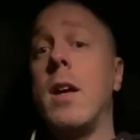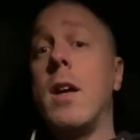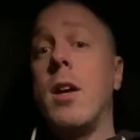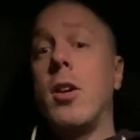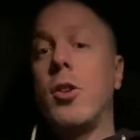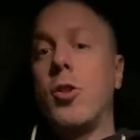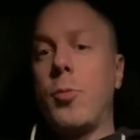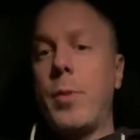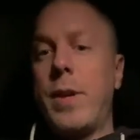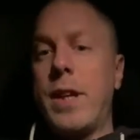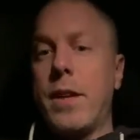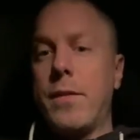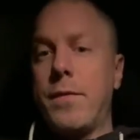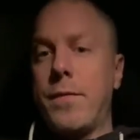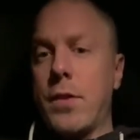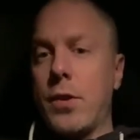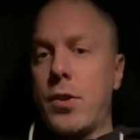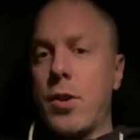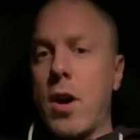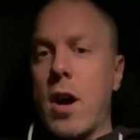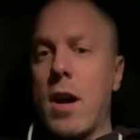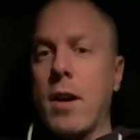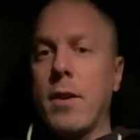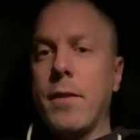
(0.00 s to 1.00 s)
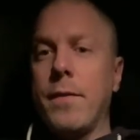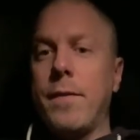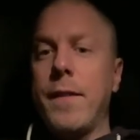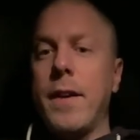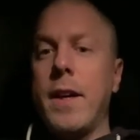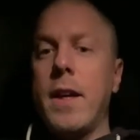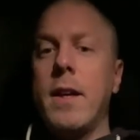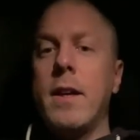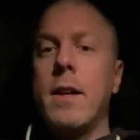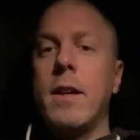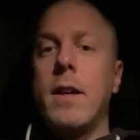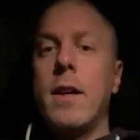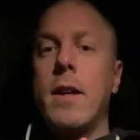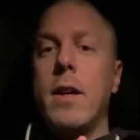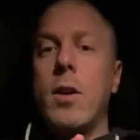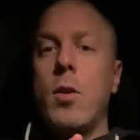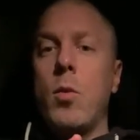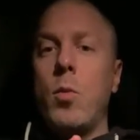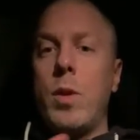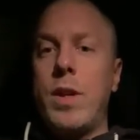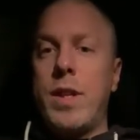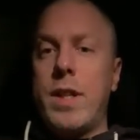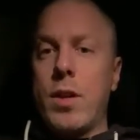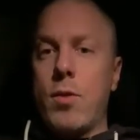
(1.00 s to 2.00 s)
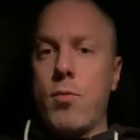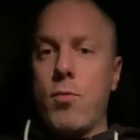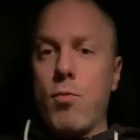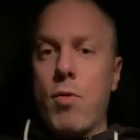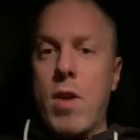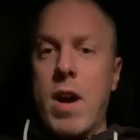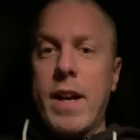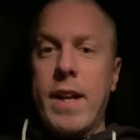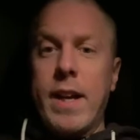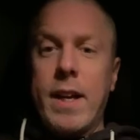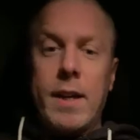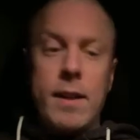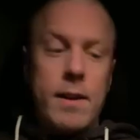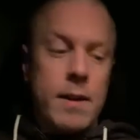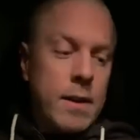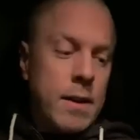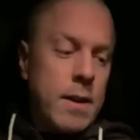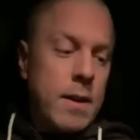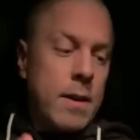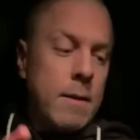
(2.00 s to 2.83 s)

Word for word: So we did photography, we did running.